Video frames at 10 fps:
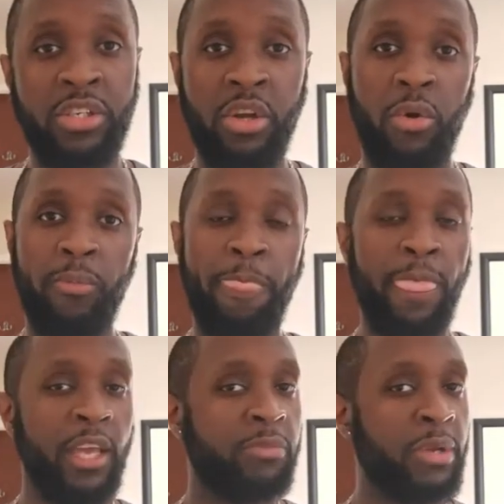So
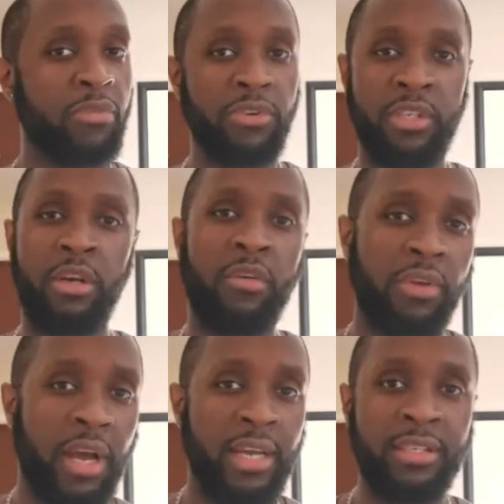it speaks for itself,
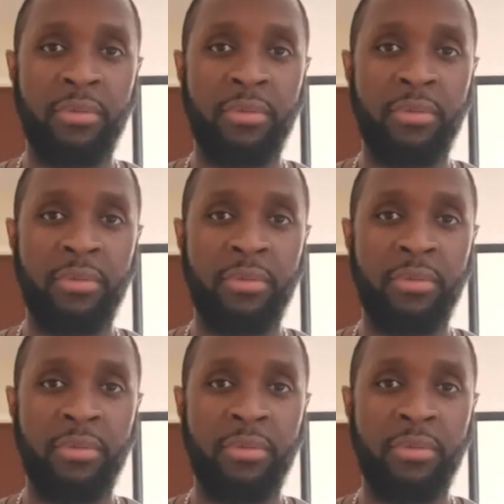guys.